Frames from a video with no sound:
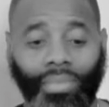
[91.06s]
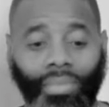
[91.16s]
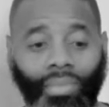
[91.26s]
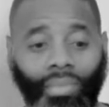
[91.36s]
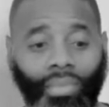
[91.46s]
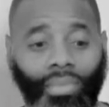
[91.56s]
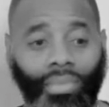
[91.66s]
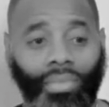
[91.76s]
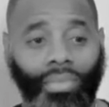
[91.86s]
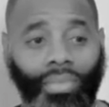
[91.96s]

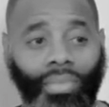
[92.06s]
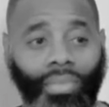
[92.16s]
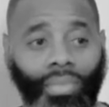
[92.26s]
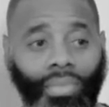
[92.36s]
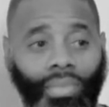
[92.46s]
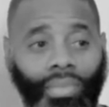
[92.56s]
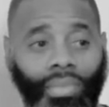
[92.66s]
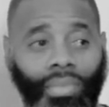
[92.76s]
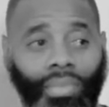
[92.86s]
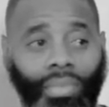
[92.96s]

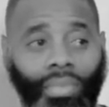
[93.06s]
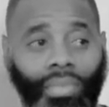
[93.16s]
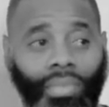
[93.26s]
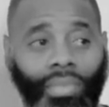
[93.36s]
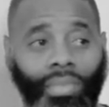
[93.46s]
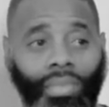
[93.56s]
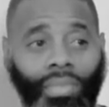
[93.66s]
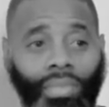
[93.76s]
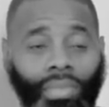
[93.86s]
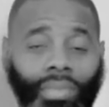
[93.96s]

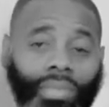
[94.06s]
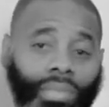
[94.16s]
This person isn't speaking.